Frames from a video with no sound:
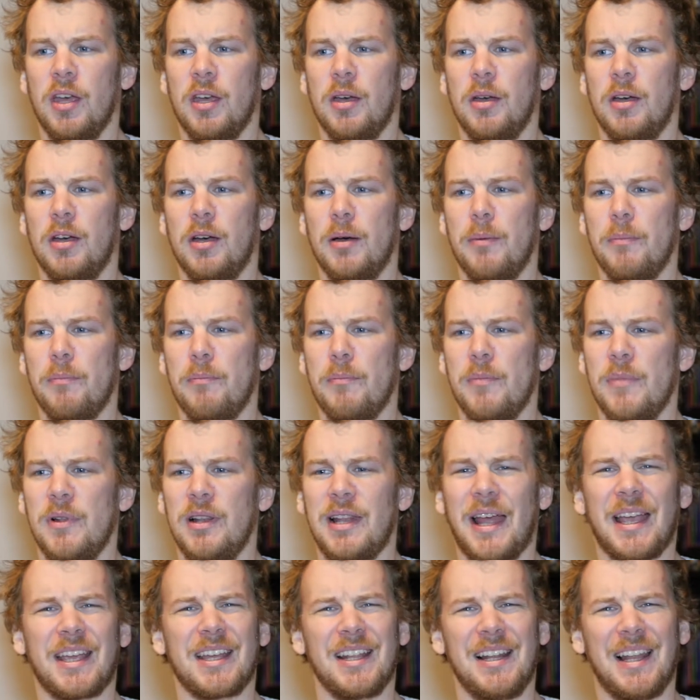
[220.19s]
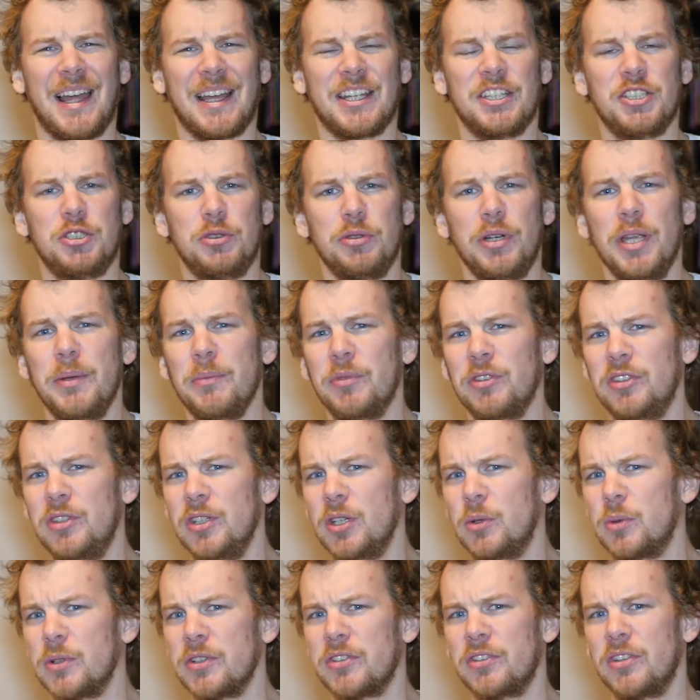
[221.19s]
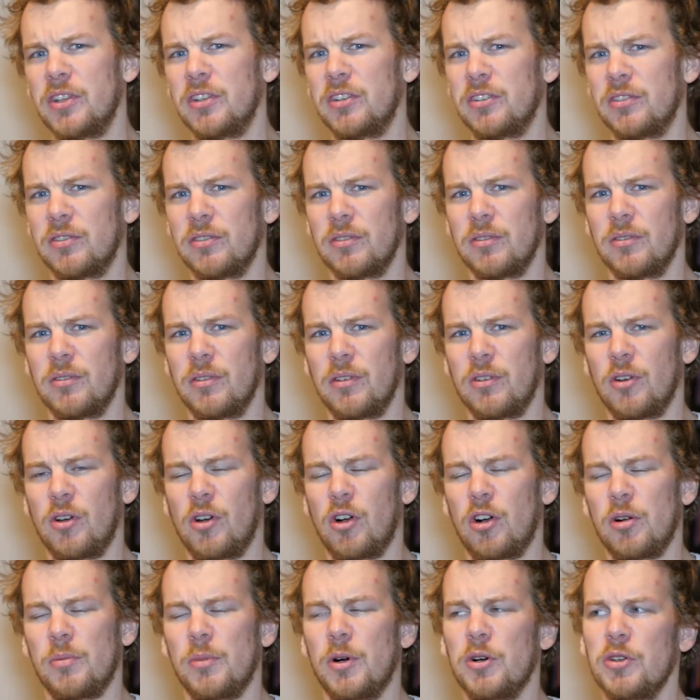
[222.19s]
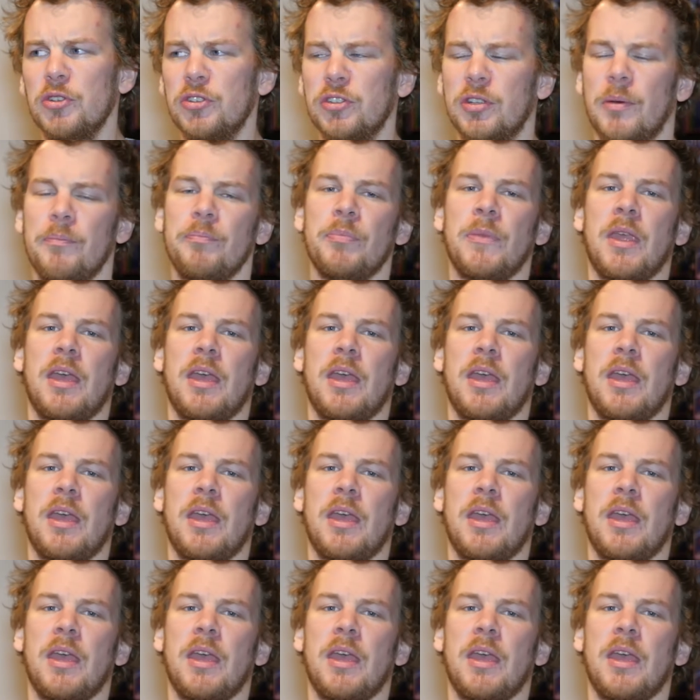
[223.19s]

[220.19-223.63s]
like dream sequences almost,